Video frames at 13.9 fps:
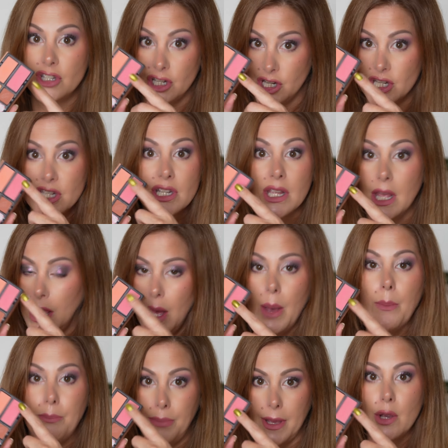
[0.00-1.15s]
Just
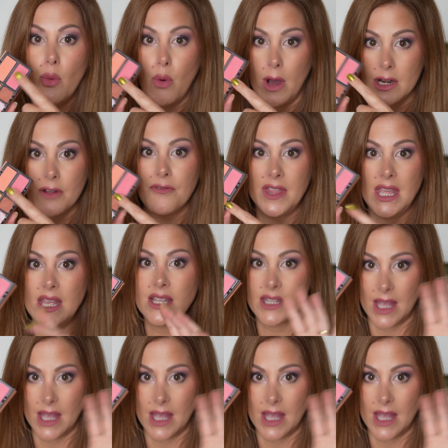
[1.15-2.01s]
pick one of these